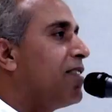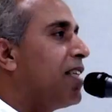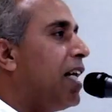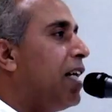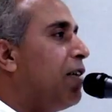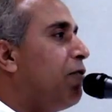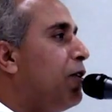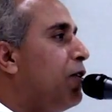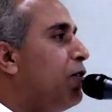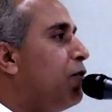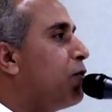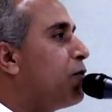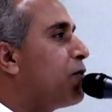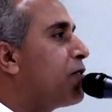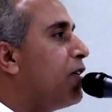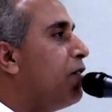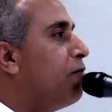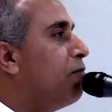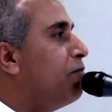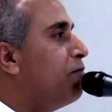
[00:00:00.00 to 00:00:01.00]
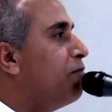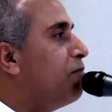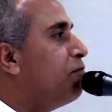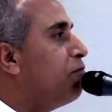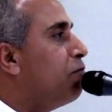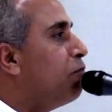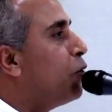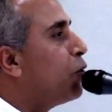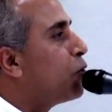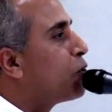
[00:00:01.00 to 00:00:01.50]
I will do
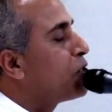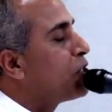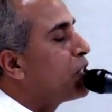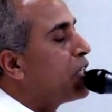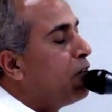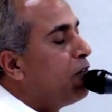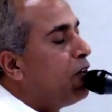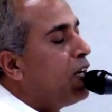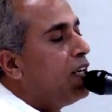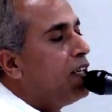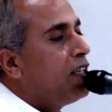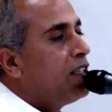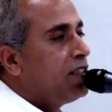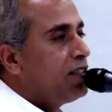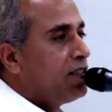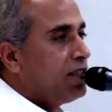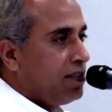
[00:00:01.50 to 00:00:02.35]
some more seva.